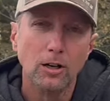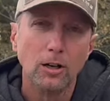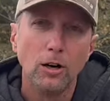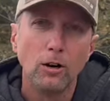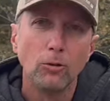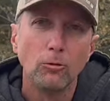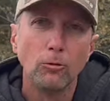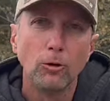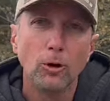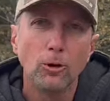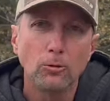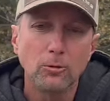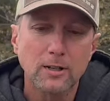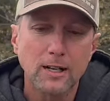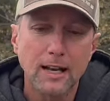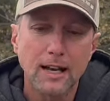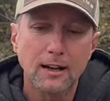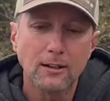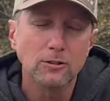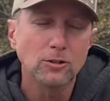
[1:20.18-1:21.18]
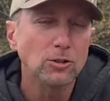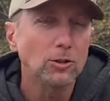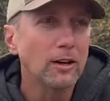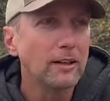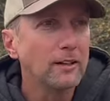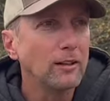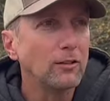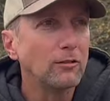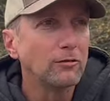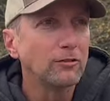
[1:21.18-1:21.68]
wrote down so I
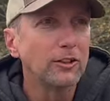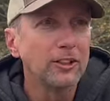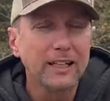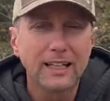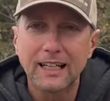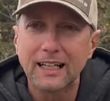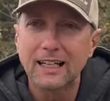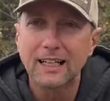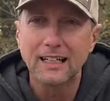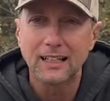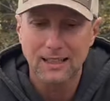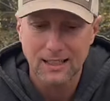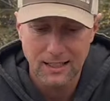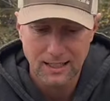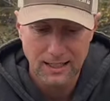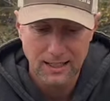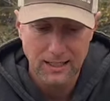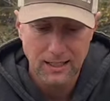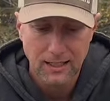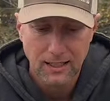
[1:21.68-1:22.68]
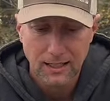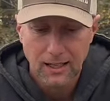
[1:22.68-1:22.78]
don't forget anything.